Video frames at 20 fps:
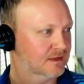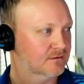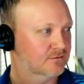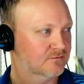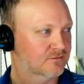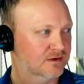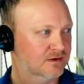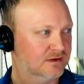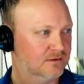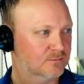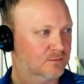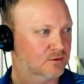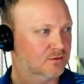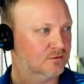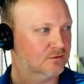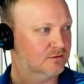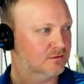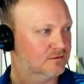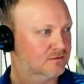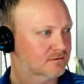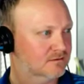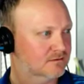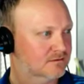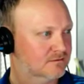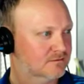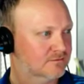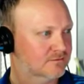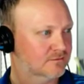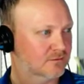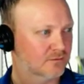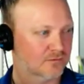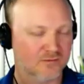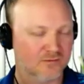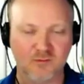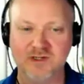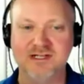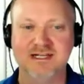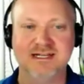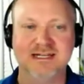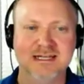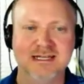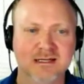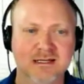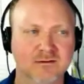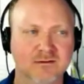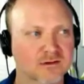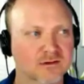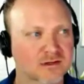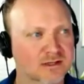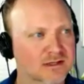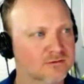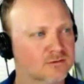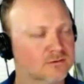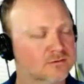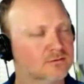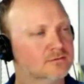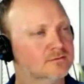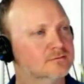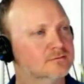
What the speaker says: Available for $4.99 on Kindle.